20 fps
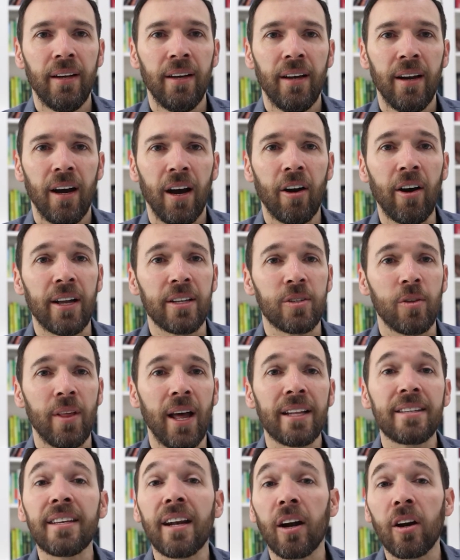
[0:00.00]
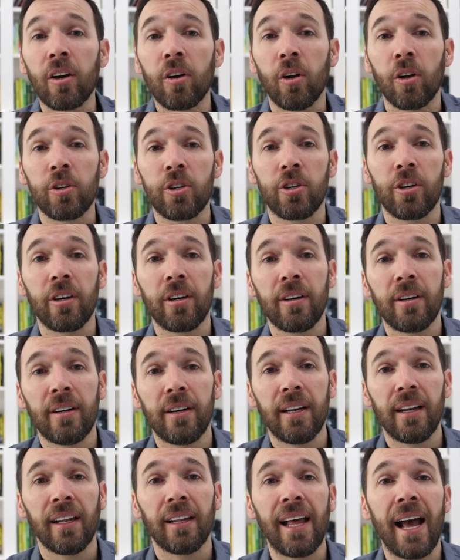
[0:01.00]
All right, so that's it on culture.
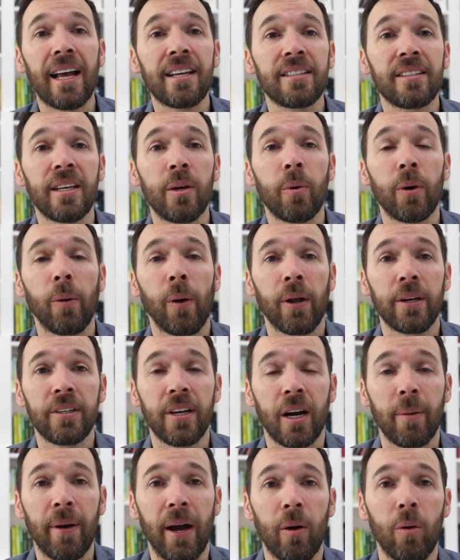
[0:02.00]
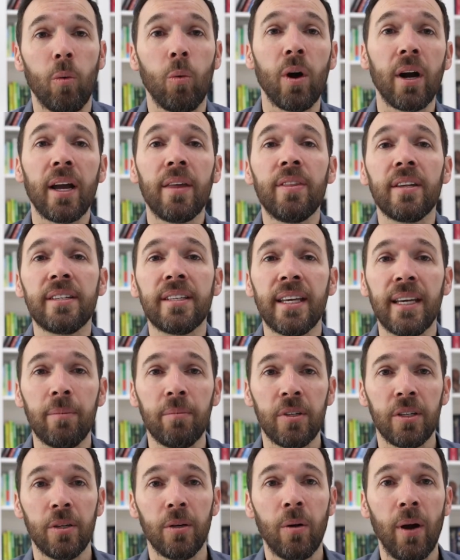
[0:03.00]
Lastly, we're going to talk about what can the team
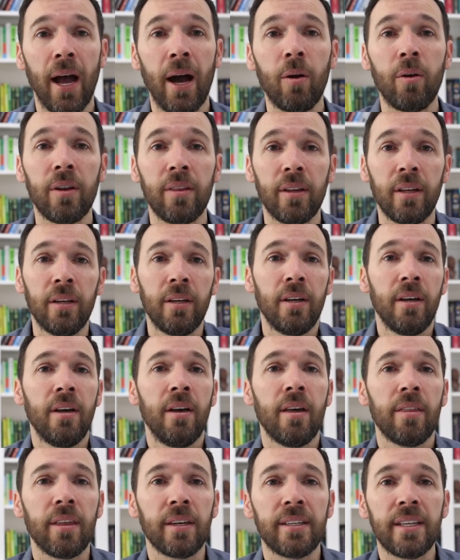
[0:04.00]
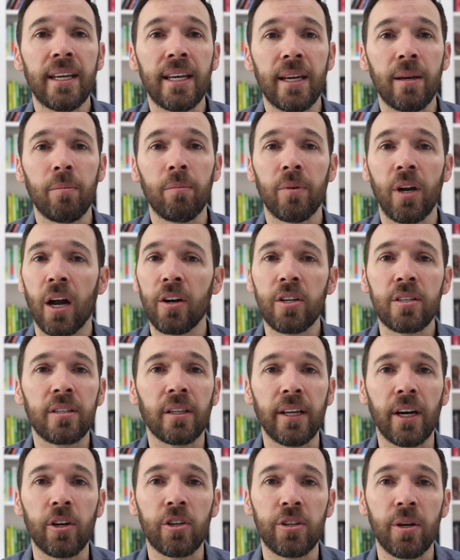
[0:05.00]
do? How can the team, not just
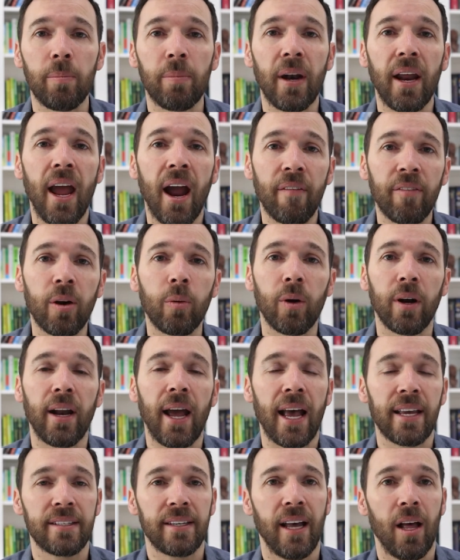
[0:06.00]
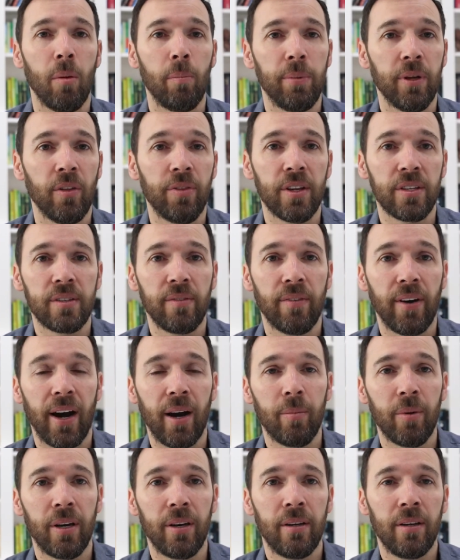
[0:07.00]
leadership, but everyone has to help build this
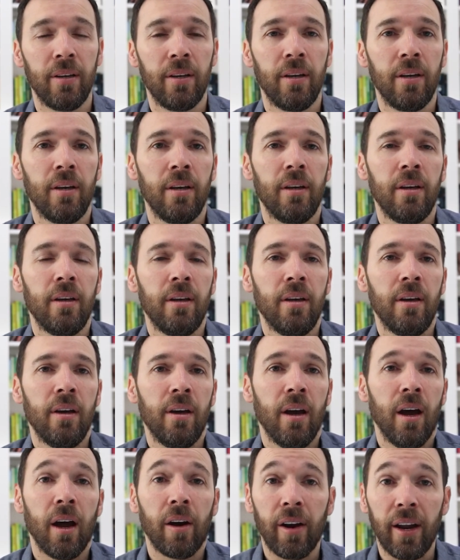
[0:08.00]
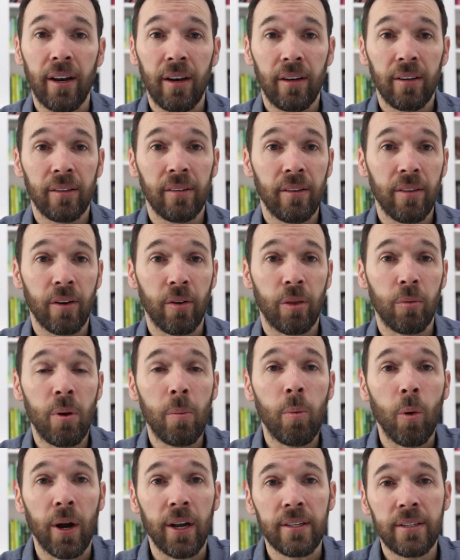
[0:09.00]
environment? All right, there are 3
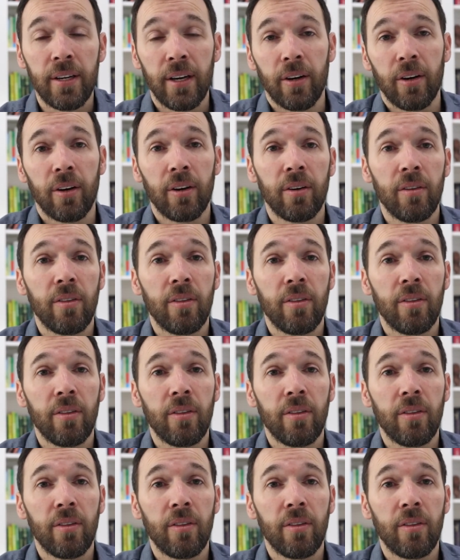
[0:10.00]
points here.